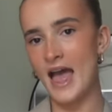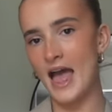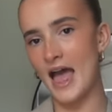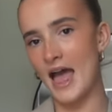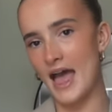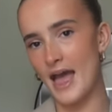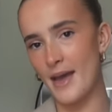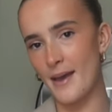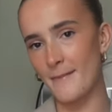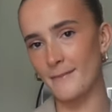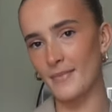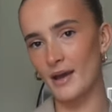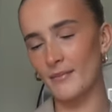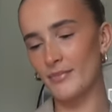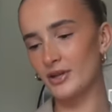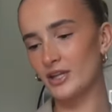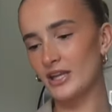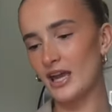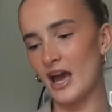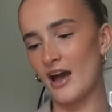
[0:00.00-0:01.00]

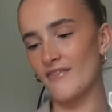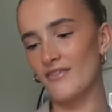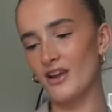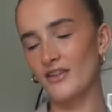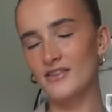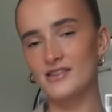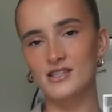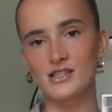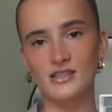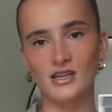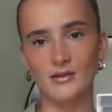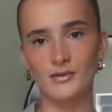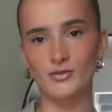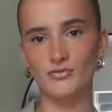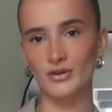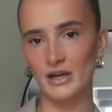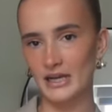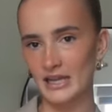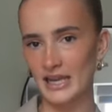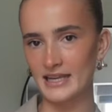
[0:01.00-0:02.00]
But yeah, I feel like this is going to be
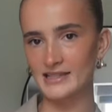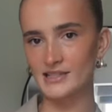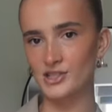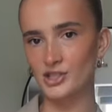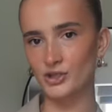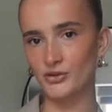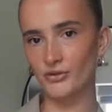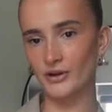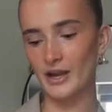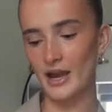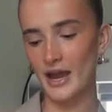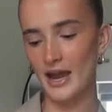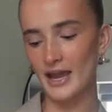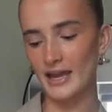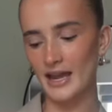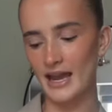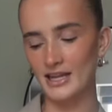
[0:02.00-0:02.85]
really easy to create,